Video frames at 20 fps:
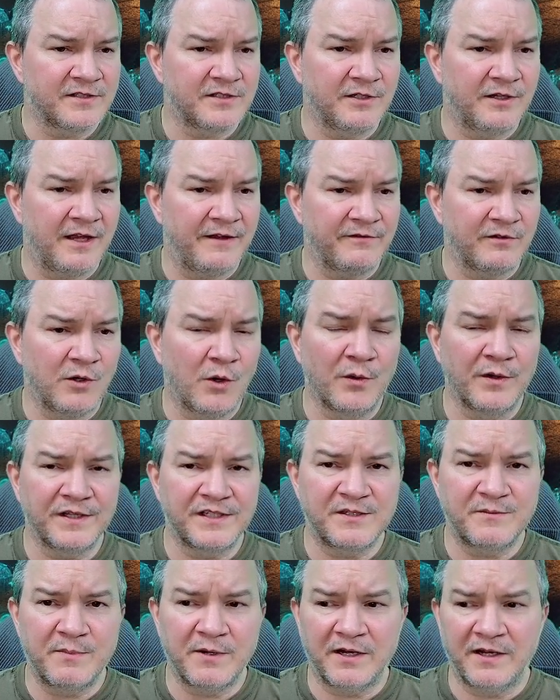or you have your own
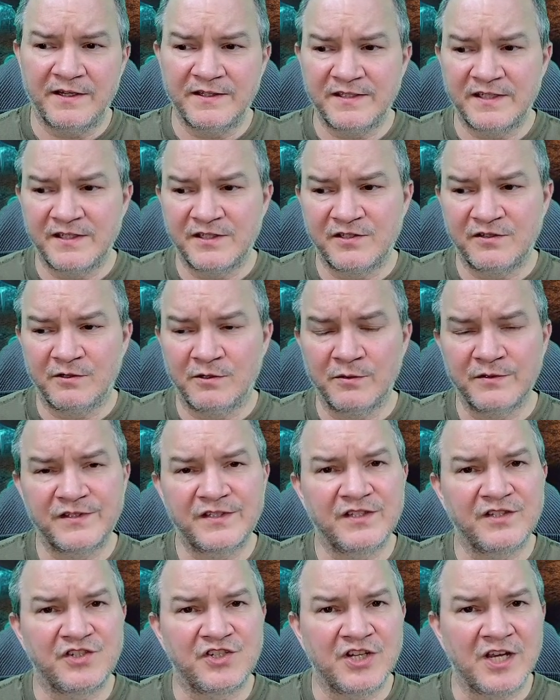experiences, your own
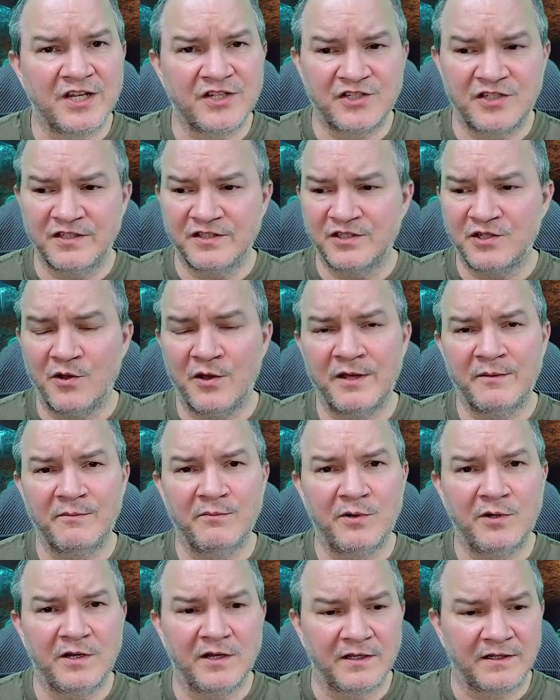suggestions, go ahead and
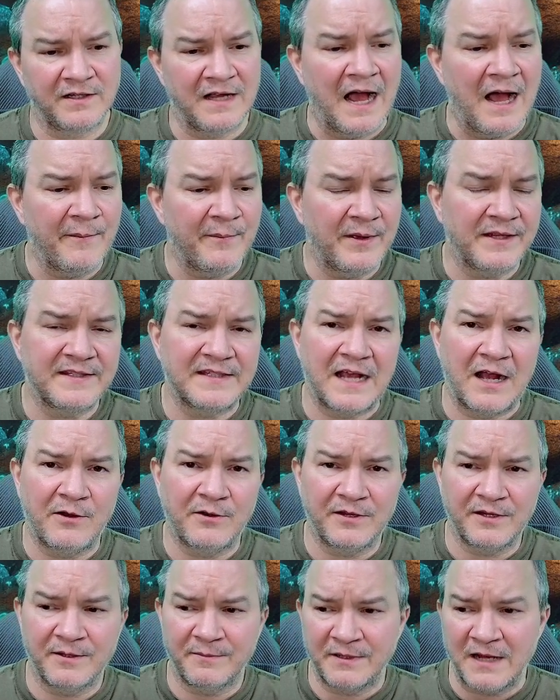put a comment down
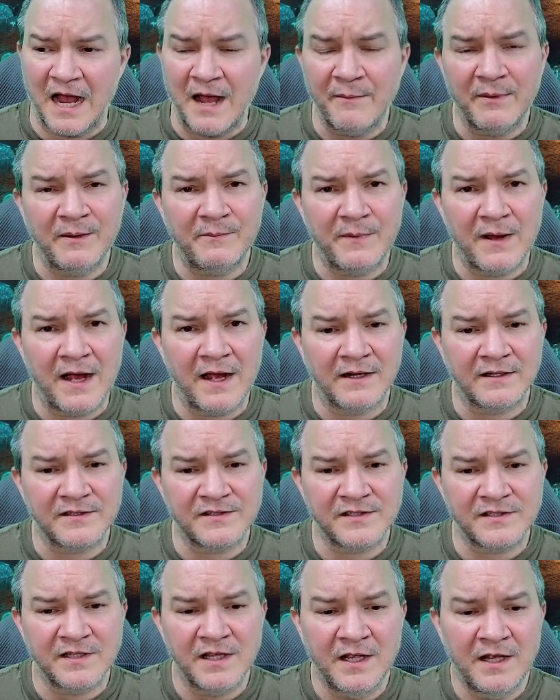in the comment
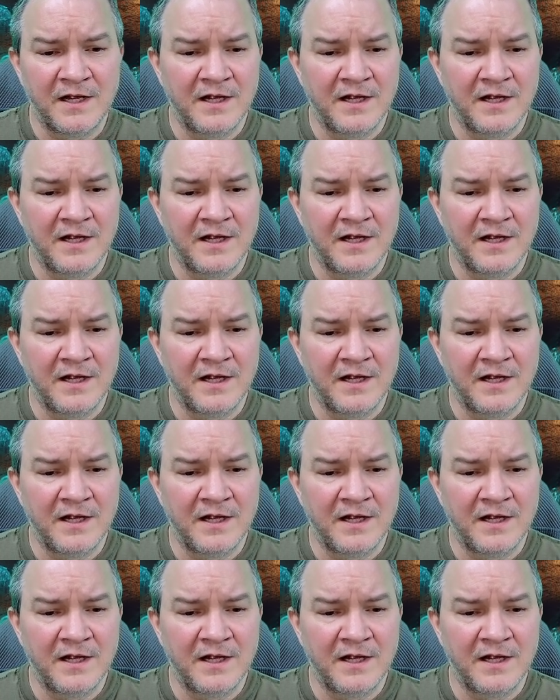box.